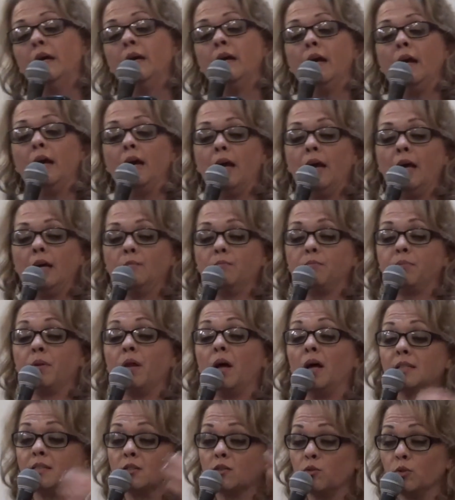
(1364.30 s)
And
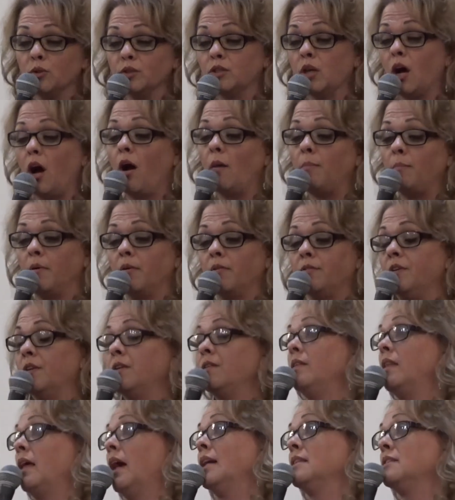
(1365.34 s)
plus, on top of
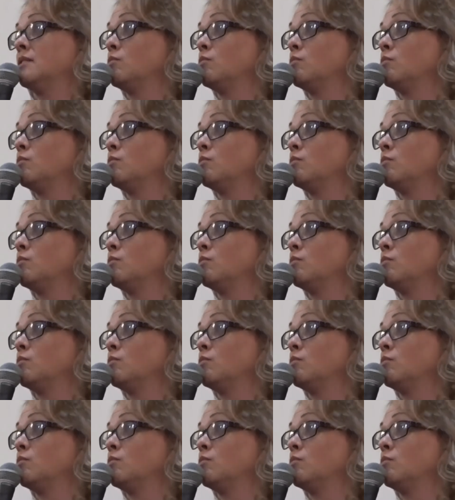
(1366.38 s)
it, that's